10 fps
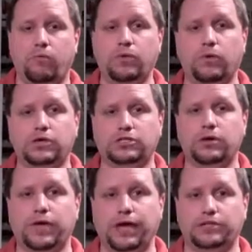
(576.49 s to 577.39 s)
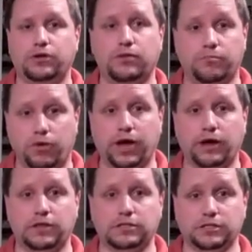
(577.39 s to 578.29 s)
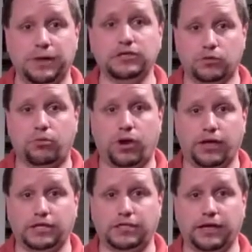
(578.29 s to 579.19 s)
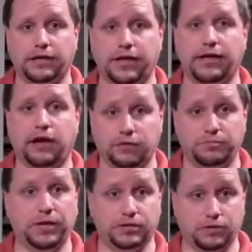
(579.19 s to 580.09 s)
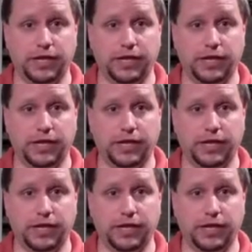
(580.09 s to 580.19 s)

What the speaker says: We want to showcase certain products and special products that can take care of special